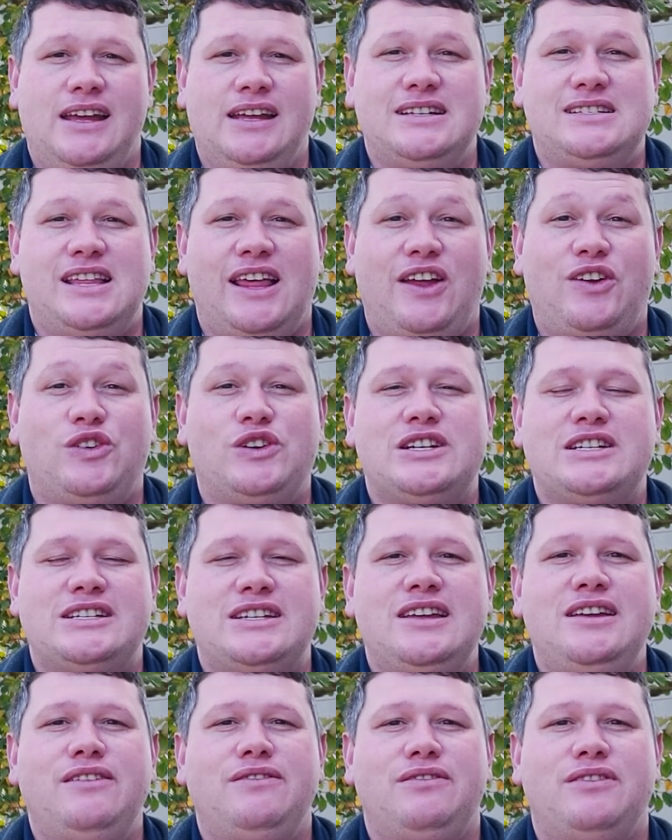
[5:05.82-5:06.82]
is they
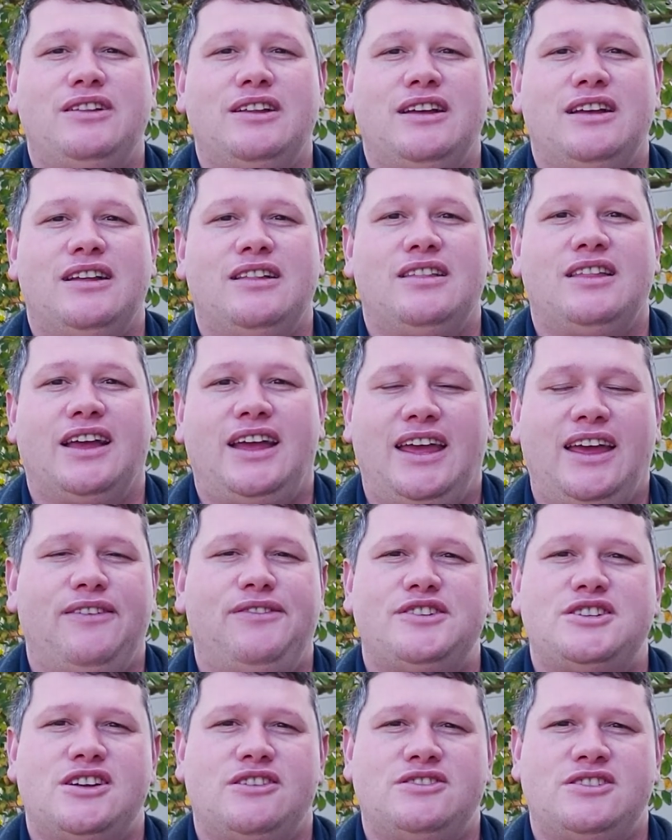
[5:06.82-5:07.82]
receive the
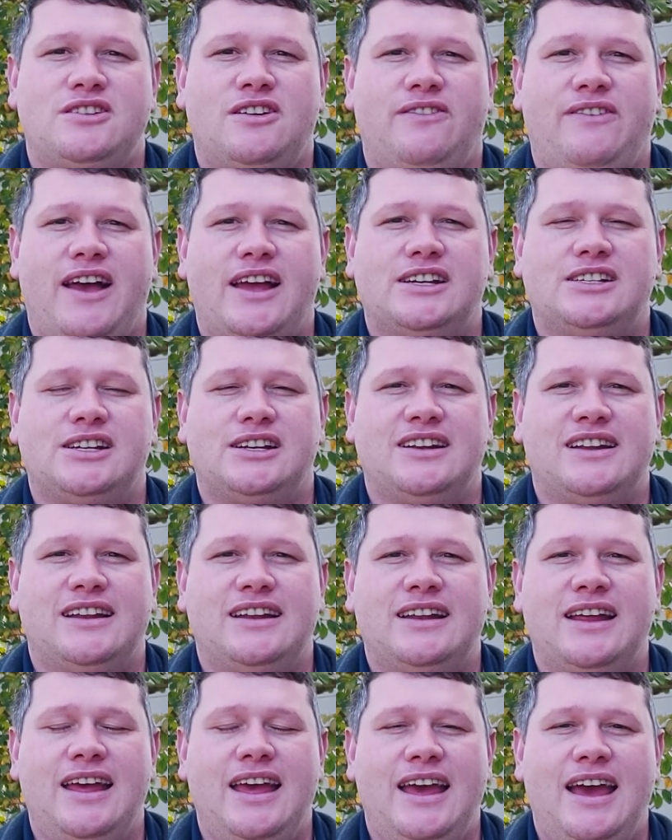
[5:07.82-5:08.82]
gifts of salvation.
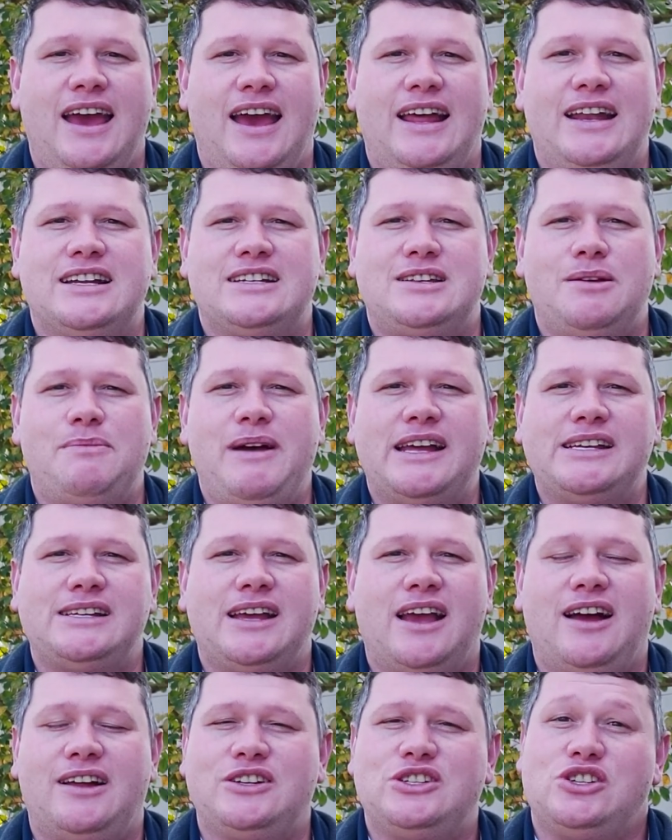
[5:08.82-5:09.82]
And it's
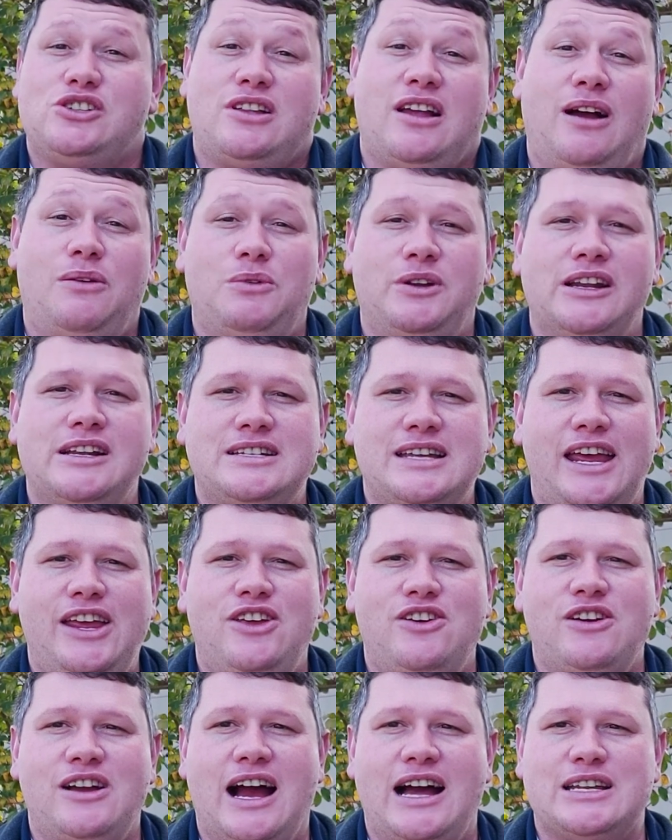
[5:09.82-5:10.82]
amazing. I want to
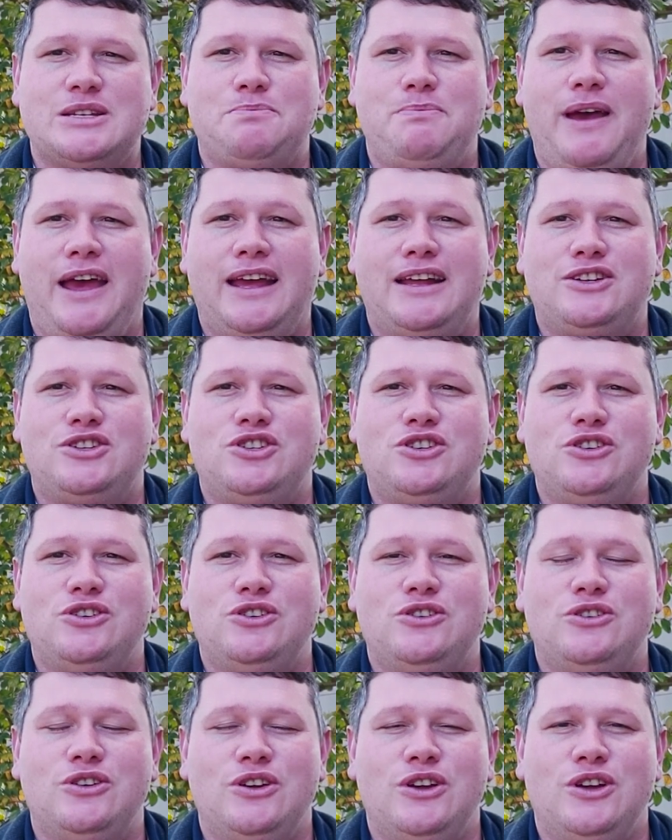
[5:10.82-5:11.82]
take you guys back
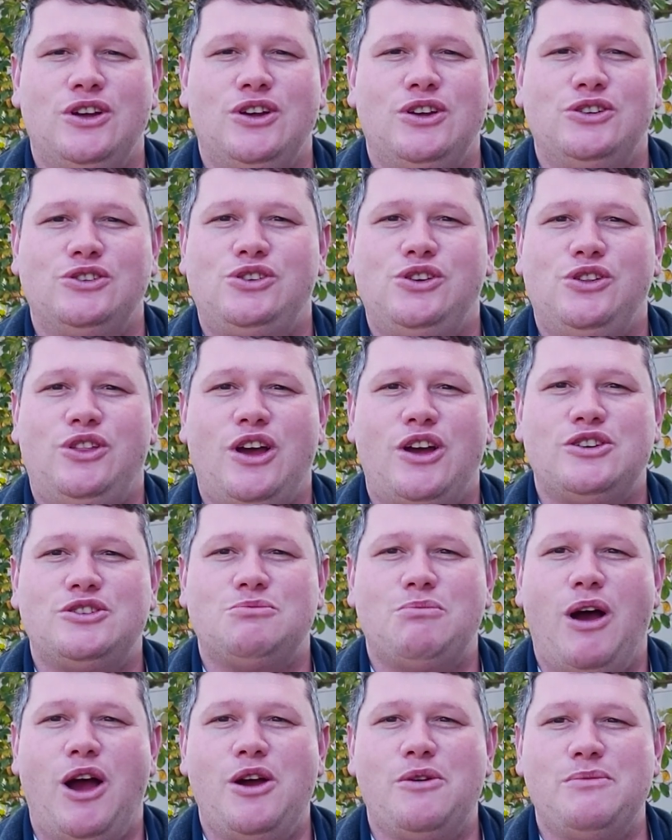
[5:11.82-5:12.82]
to
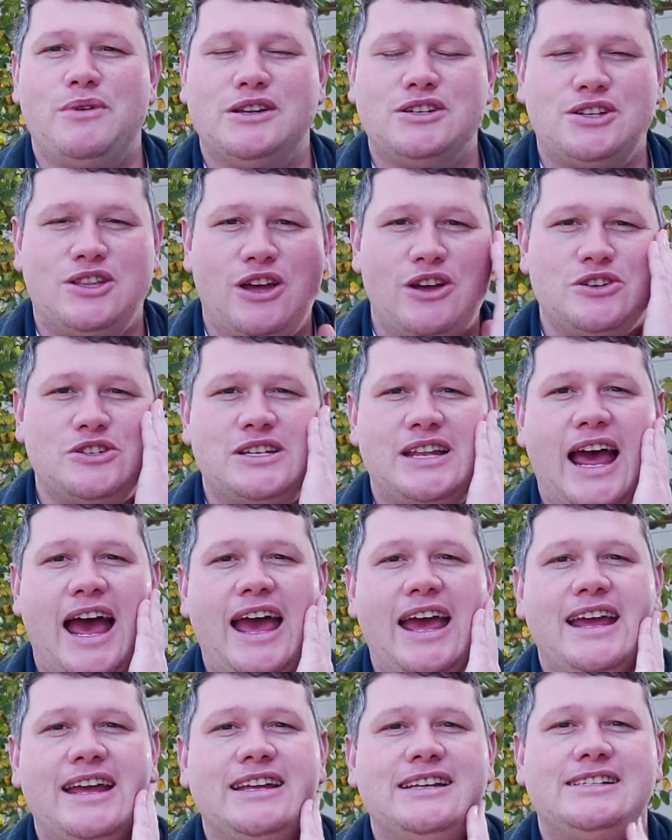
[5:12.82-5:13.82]
those moments, those
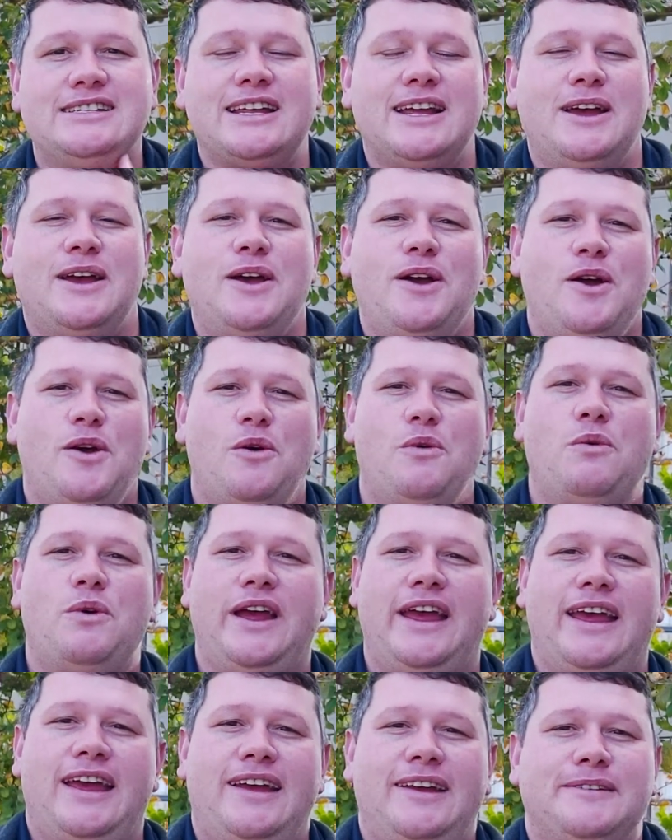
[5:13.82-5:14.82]
days
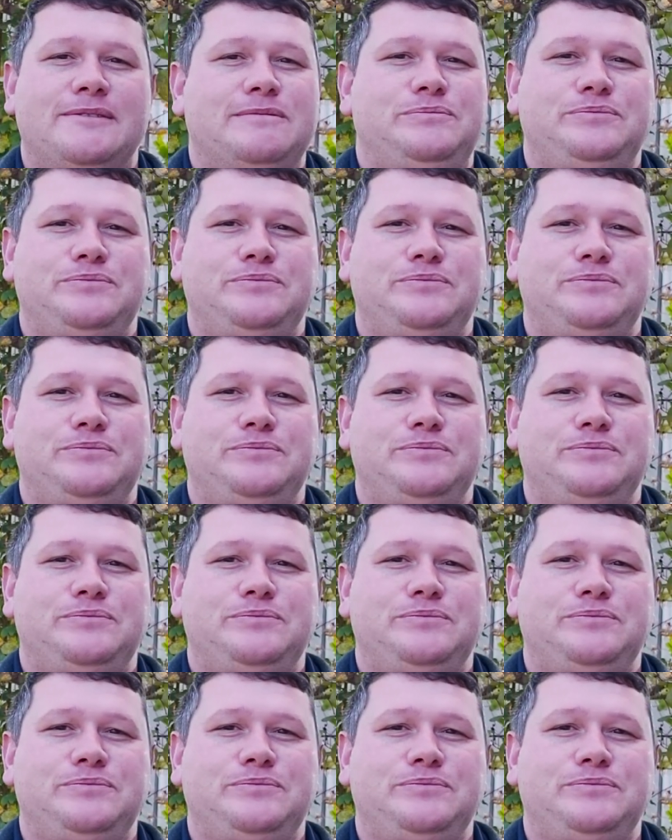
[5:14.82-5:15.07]
where